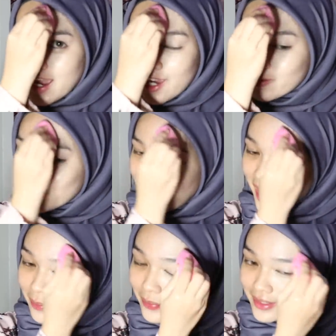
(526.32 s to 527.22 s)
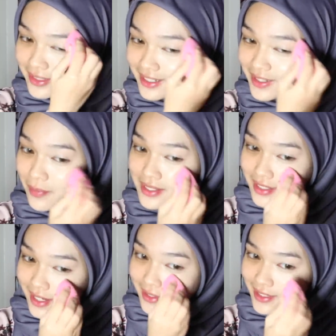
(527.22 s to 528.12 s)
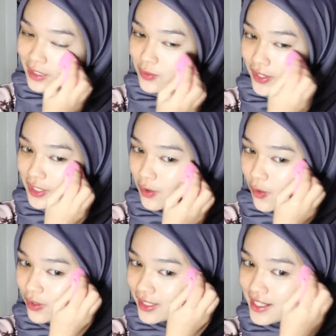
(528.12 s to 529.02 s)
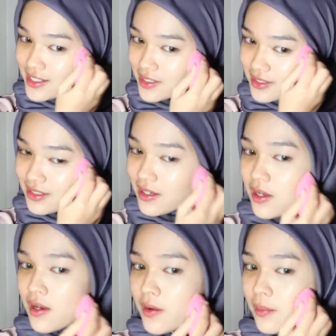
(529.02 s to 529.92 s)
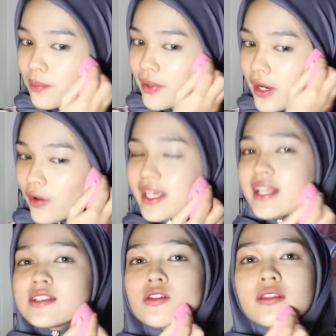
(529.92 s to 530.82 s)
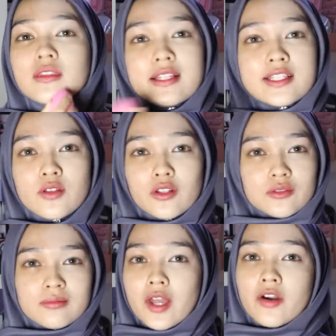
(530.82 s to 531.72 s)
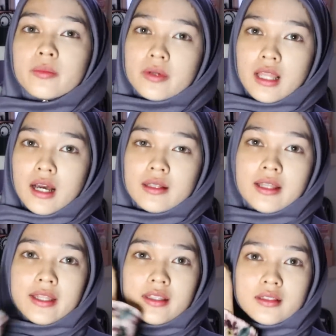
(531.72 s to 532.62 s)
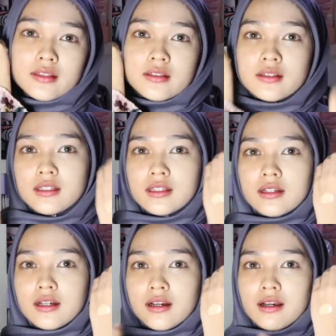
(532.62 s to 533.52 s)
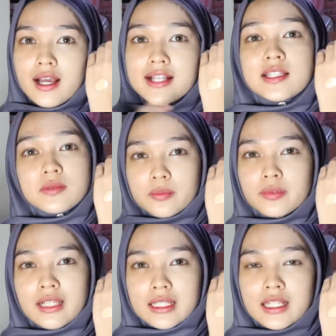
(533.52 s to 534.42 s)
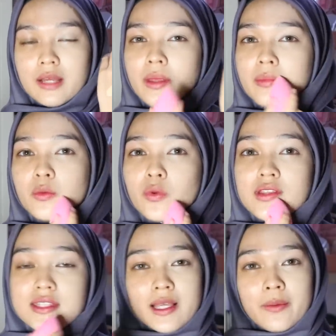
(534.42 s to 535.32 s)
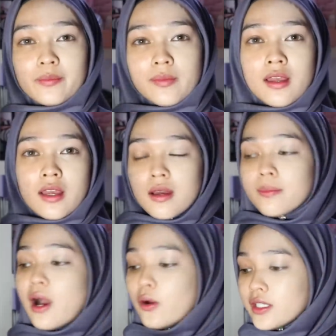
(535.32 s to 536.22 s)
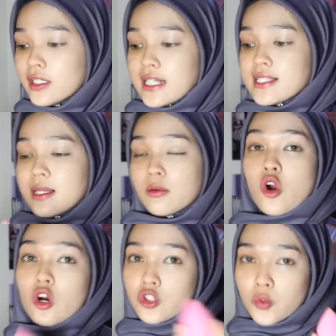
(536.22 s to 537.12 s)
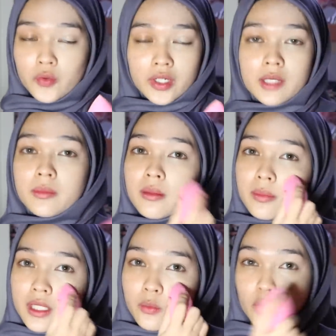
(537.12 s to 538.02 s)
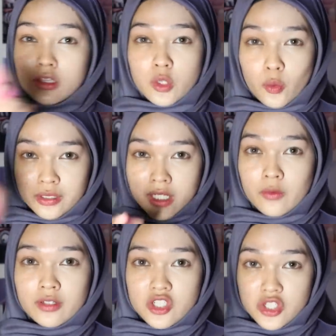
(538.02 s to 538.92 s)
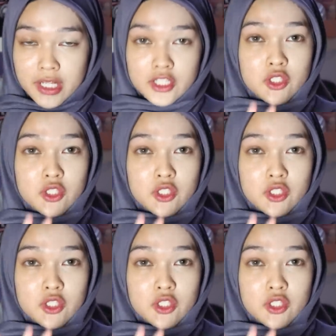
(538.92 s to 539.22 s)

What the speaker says: I don't know what happened. Masa kedai tu I tengok okay je. But okay, it's not terrible lah. Like, acceptable lagi lah. Maybe with some powder and some contouring, maybe it will tone down the shade.